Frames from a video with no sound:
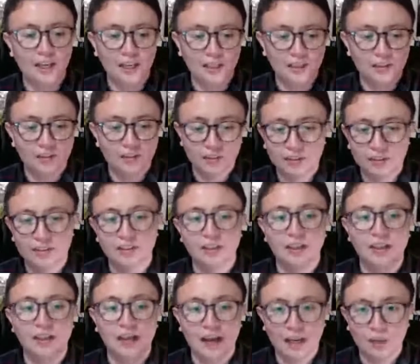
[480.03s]
and
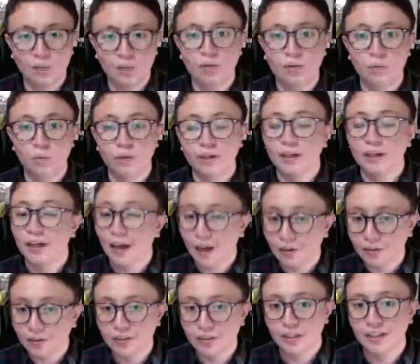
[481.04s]
Thursday, I will work
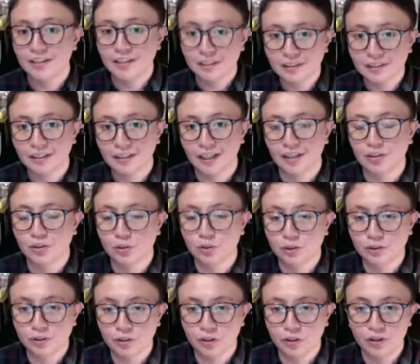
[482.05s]
out. Yan yung
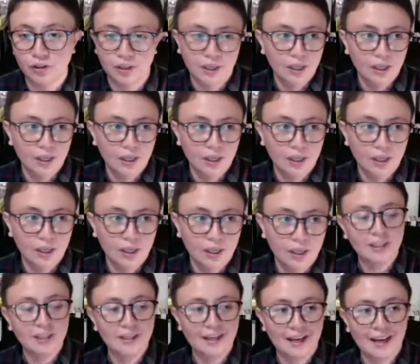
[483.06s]
schedules ko.
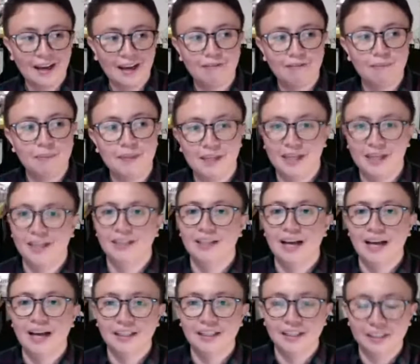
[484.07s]
Wednesday, I have
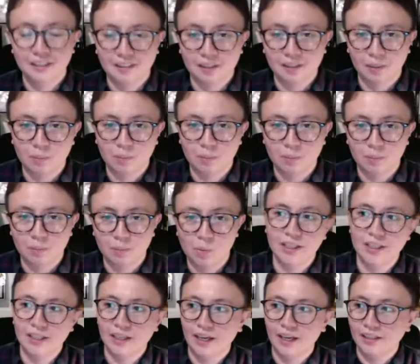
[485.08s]
BNI in the
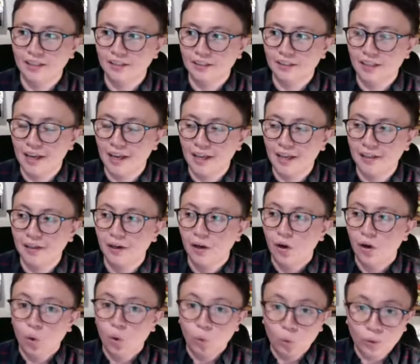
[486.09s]
morning. And then
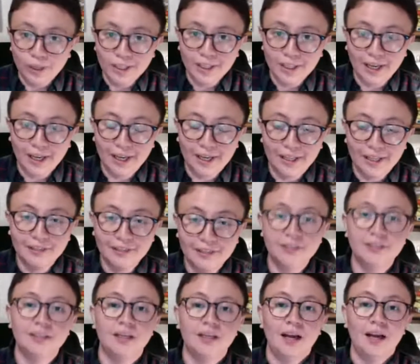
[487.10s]

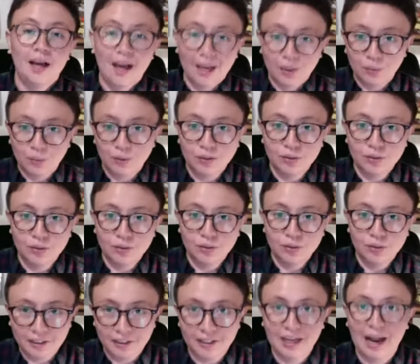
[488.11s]
weekends, I will do
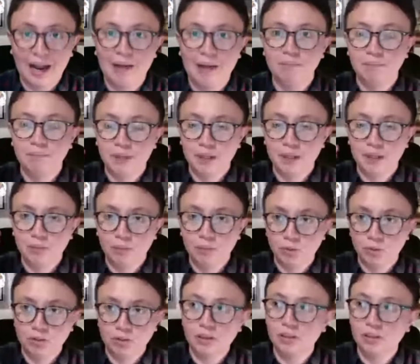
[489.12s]
either camping,
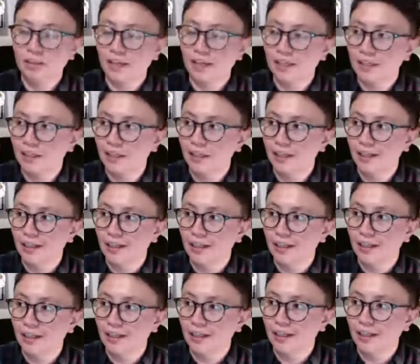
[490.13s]
motorcycling,
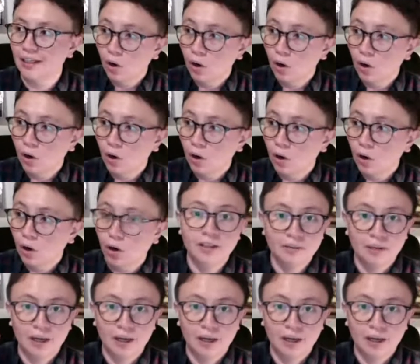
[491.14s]
or